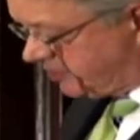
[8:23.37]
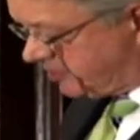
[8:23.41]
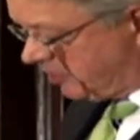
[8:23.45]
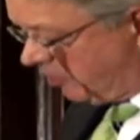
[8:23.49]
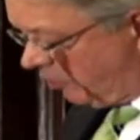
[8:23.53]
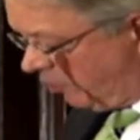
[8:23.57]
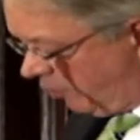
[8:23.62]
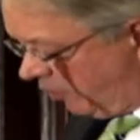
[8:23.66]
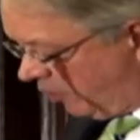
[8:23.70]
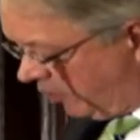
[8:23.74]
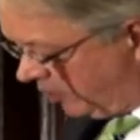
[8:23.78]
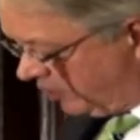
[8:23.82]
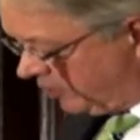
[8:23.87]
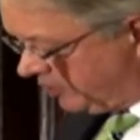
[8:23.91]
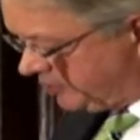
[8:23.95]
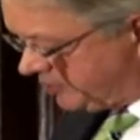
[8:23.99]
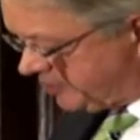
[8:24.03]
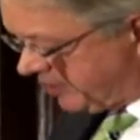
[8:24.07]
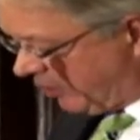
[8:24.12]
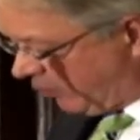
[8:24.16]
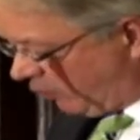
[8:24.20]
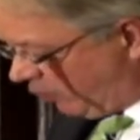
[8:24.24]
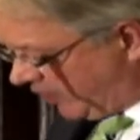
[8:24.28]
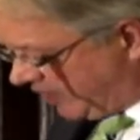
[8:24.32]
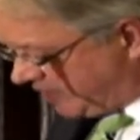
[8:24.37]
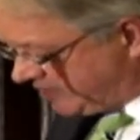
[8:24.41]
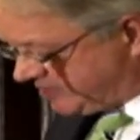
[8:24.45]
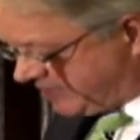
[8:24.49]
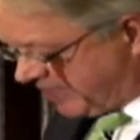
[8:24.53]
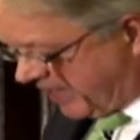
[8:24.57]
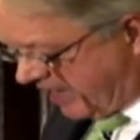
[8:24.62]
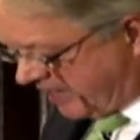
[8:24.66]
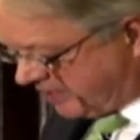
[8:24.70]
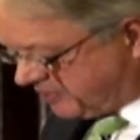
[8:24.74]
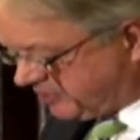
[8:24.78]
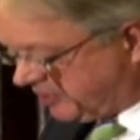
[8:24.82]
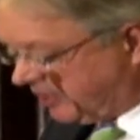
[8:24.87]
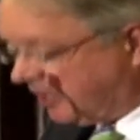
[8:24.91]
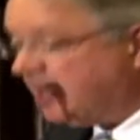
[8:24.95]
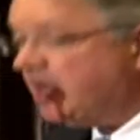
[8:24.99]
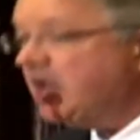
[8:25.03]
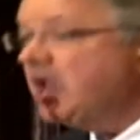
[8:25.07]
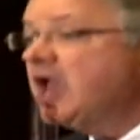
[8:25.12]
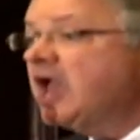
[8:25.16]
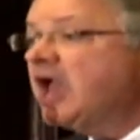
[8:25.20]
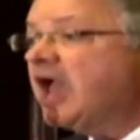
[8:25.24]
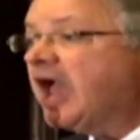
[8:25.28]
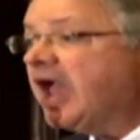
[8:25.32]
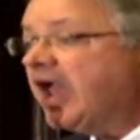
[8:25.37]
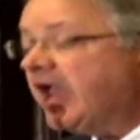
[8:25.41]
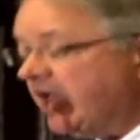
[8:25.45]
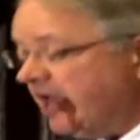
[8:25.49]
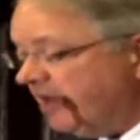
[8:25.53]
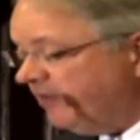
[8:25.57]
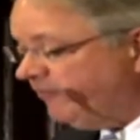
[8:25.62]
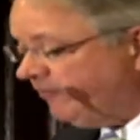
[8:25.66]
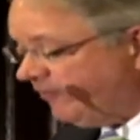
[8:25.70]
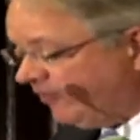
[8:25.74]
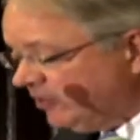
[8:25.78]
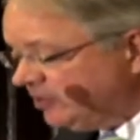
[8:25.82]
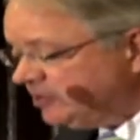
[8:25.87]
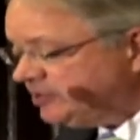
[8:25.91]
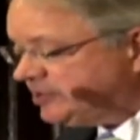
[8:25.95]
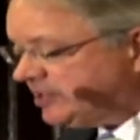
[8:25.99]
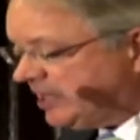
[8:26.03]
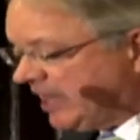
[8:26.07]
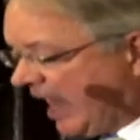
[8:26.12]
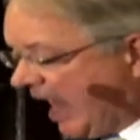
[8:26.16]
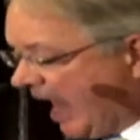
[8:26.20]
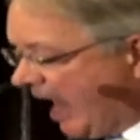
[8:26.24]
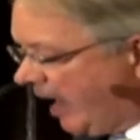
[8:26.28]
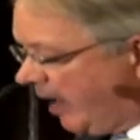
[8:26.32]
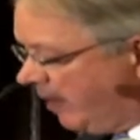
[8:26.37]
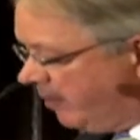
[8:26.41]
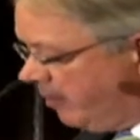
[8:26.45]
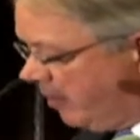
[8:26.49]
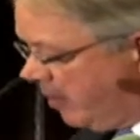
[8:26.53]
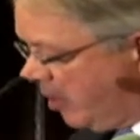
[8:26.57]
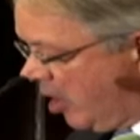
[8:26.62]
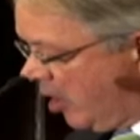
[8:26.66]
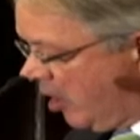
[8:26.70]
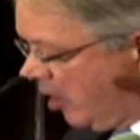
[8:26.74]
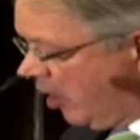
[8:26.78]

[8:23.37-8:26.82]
and Waters at West Ashley and first-time